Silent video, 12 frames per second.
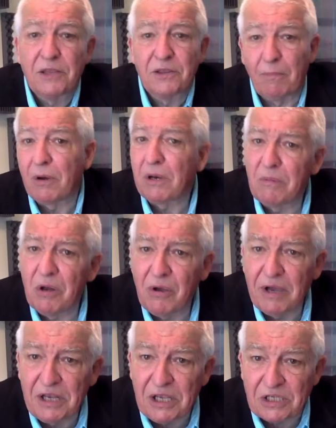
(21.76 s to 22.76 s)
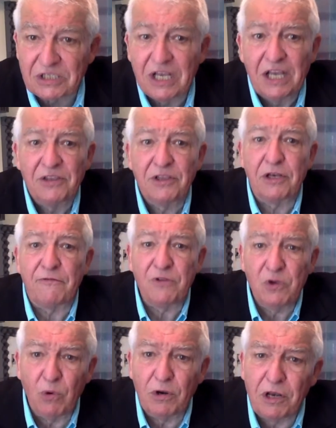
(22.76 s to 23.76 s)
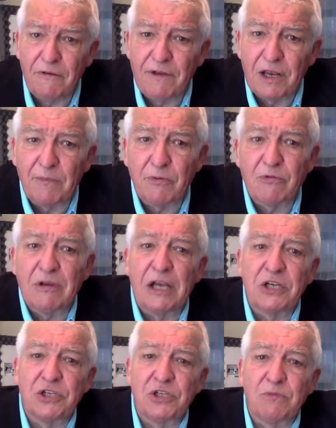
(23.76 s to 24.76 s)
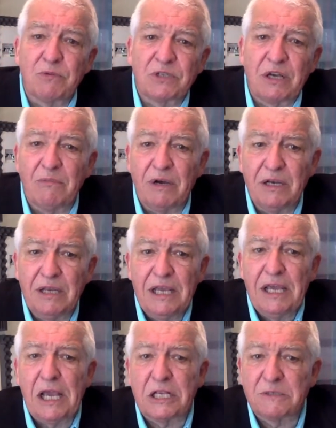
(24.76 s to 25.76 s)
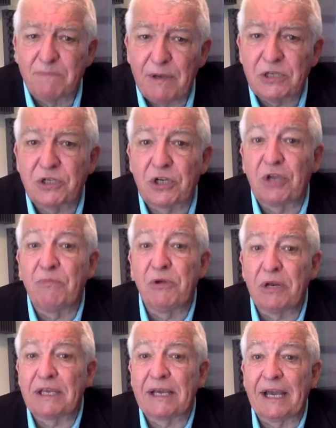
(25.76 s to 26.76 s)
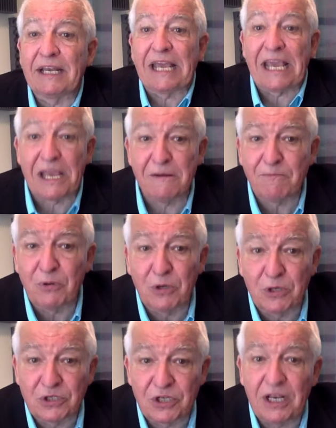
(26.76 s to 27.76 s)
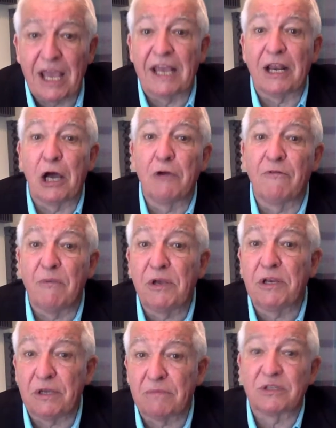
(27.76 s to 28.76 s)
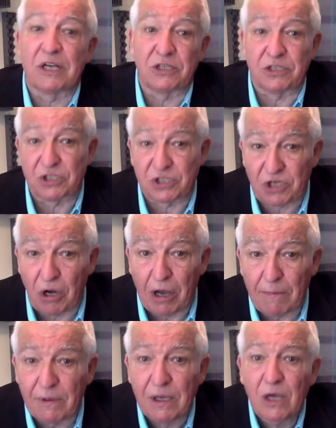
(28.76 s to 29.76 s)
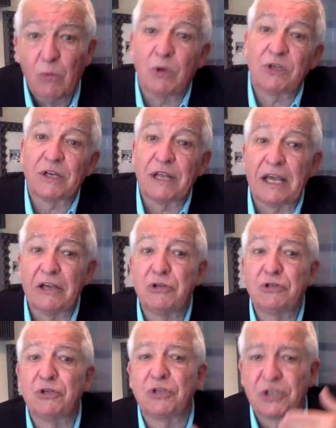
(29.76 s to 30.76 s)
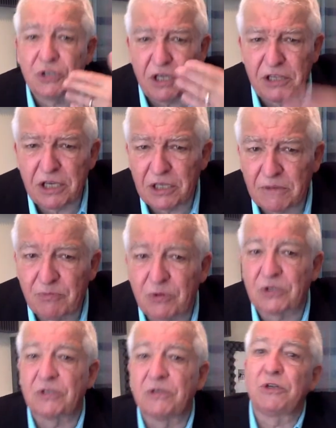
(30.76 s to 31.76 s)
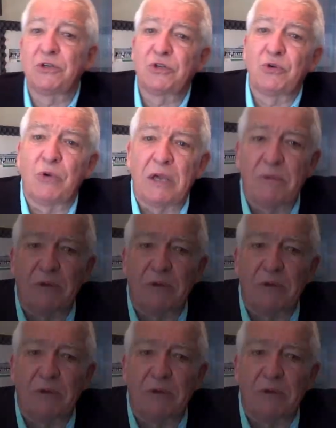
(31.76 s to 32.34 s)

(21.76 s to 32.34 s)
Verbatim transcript: The bottom line is that if you want to develop a relationship with someone, it's best to communicate in person and over mediums such as Skype which allow you to see the other person that you're talking